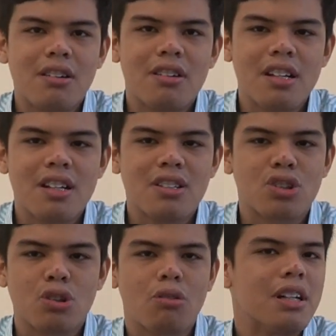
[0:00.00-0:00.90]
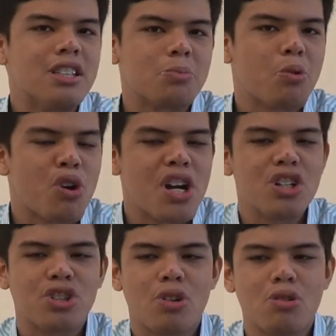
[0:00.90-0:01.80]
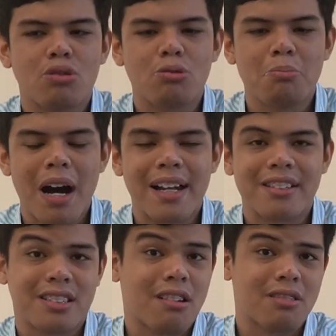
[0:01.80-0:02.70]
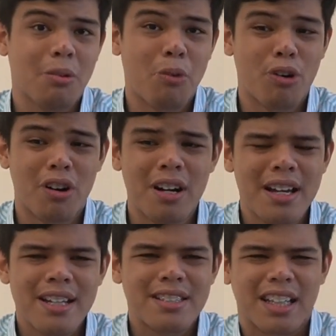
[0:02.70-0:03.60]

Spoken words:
there is no inspiration to balance up the more